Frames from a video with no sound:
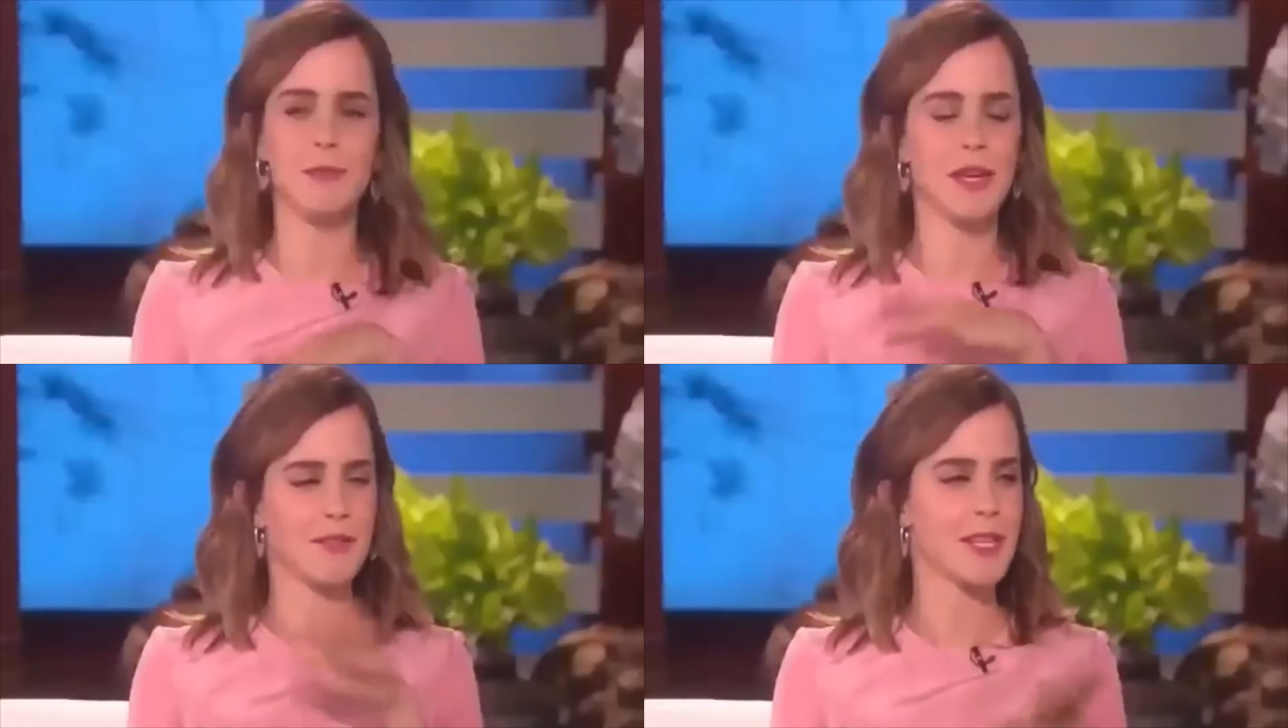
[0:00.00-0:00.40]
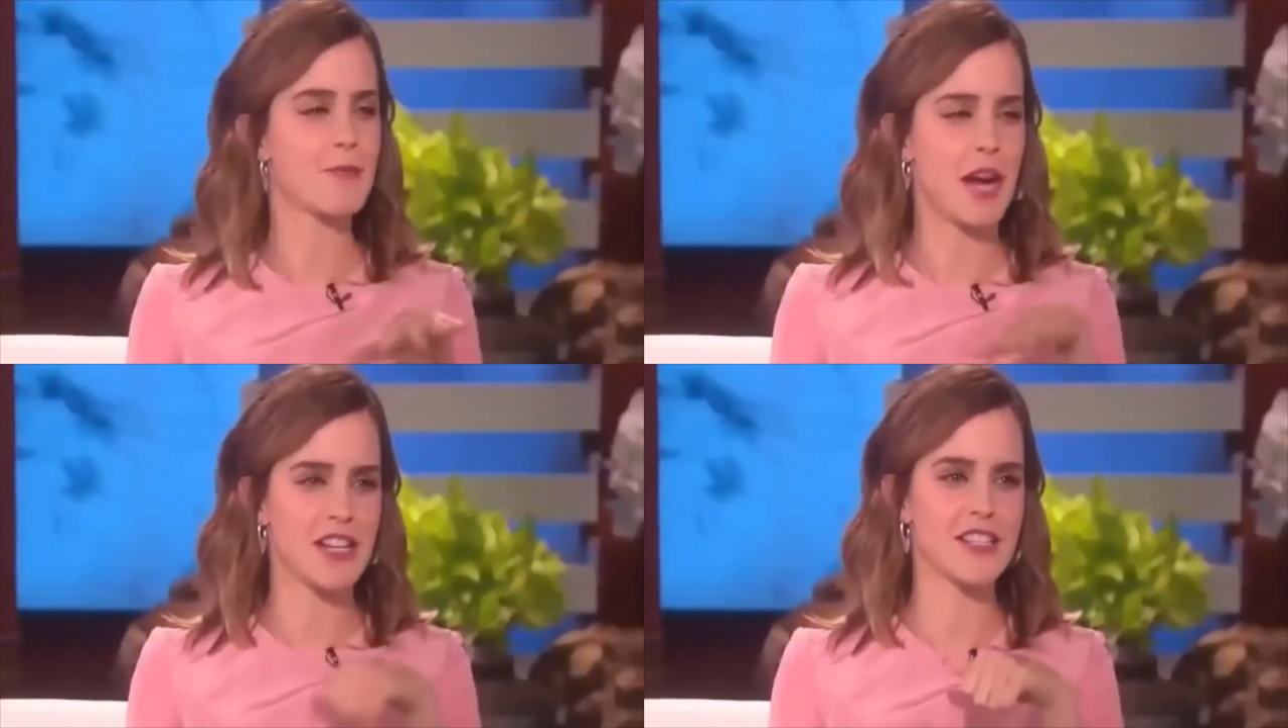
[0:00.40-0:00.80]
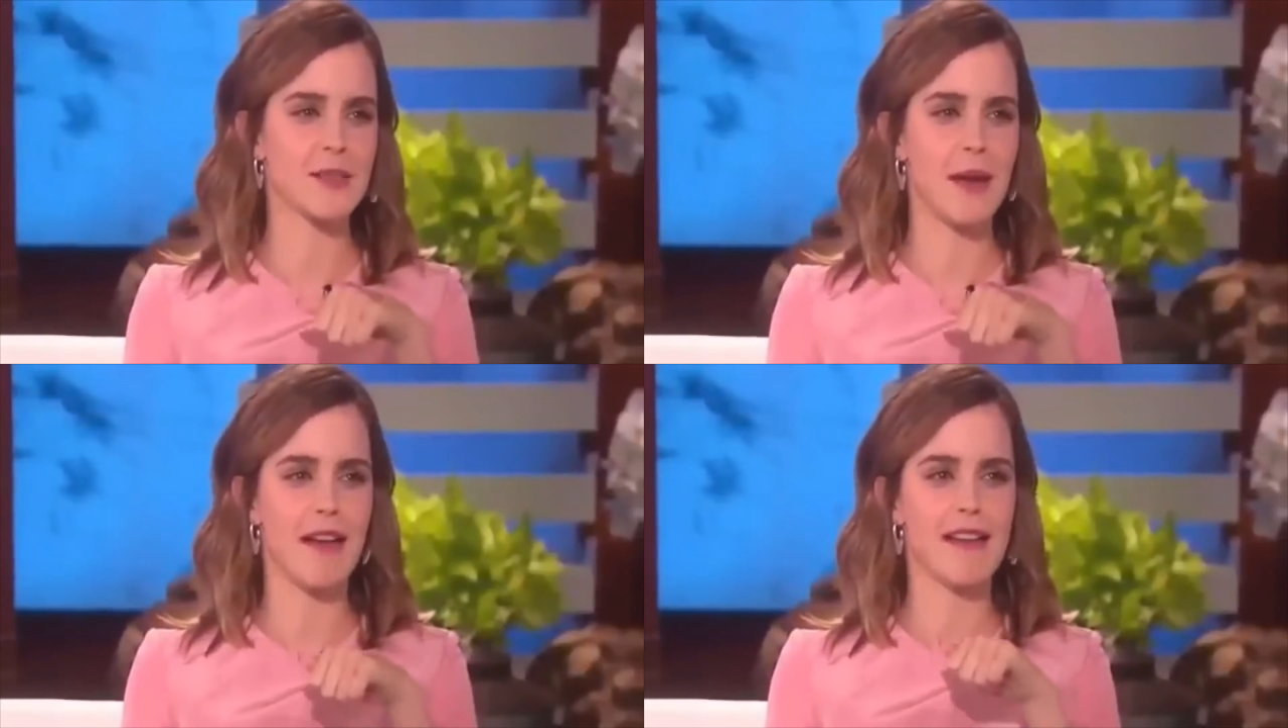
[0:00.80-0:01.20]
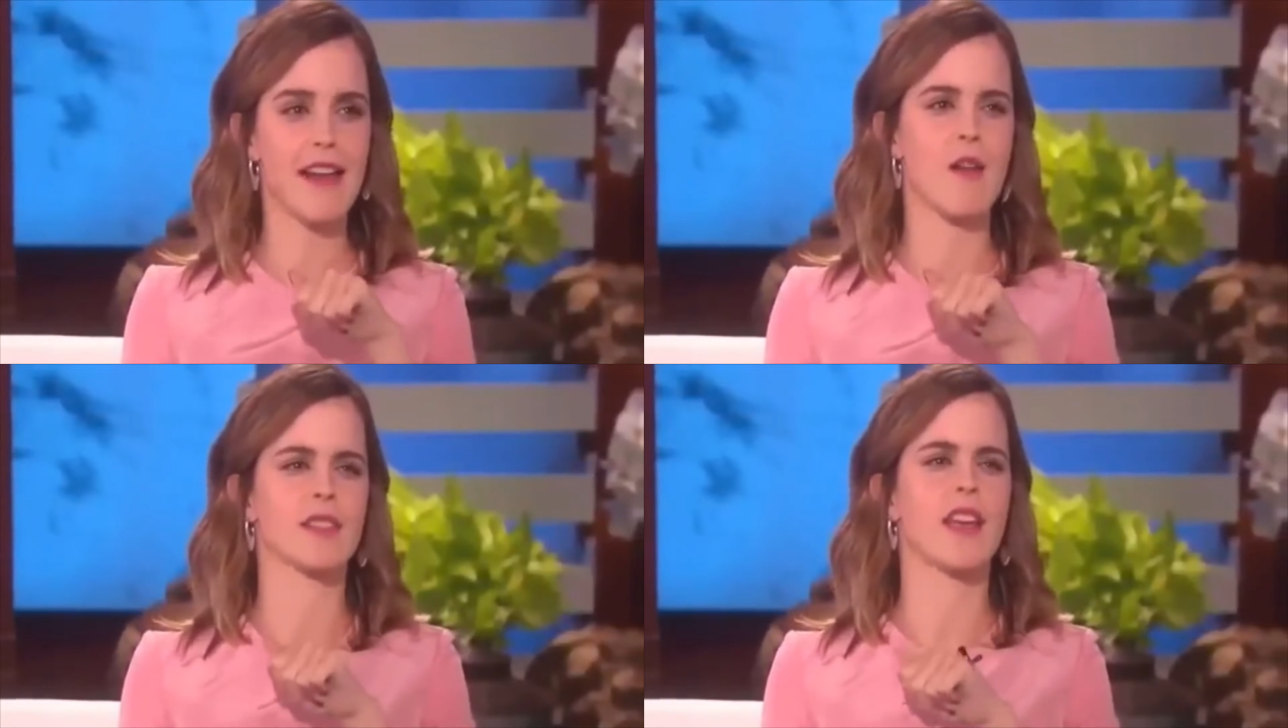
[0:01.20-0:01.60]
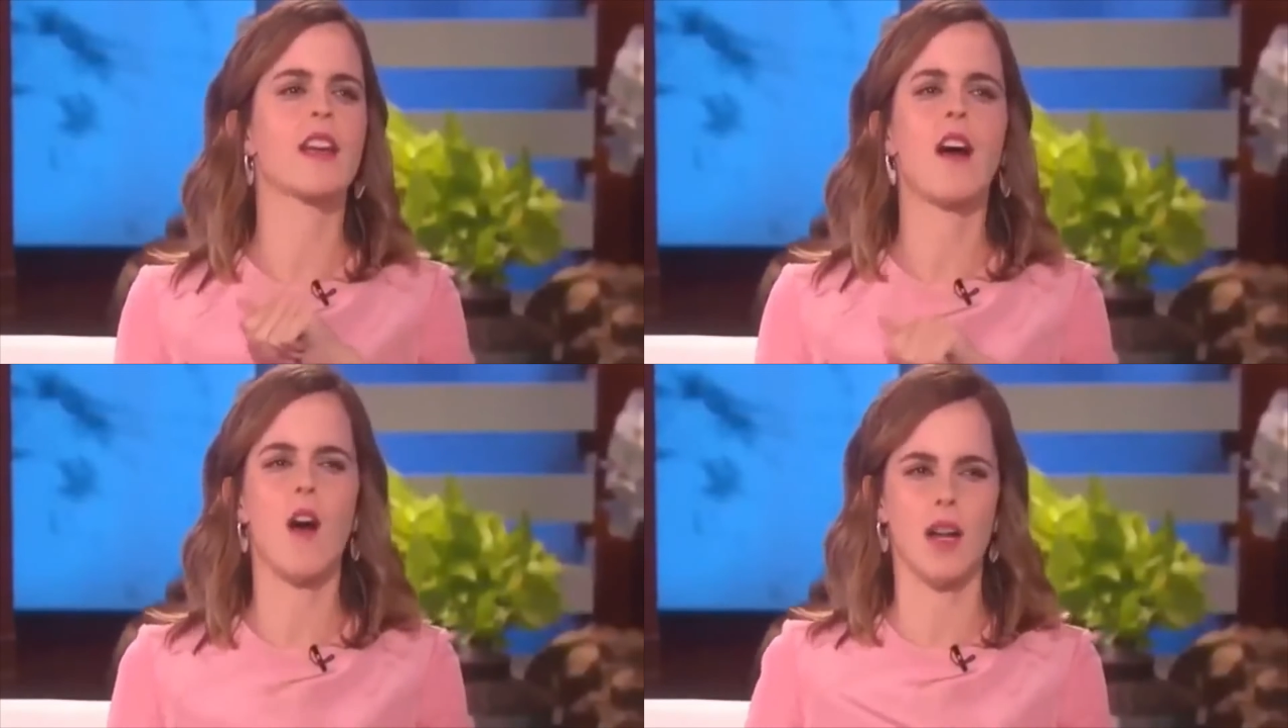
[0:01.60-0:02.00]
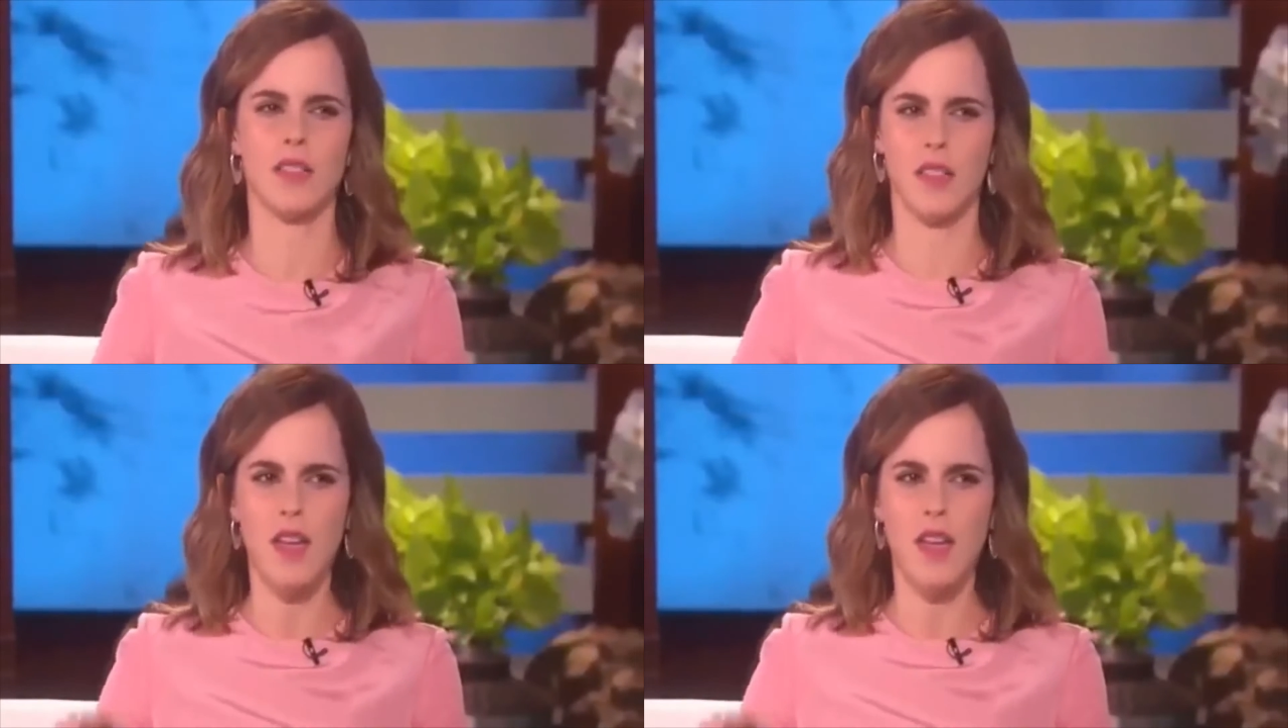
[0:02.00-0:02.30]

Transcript: being really precious about it. I was like, oh,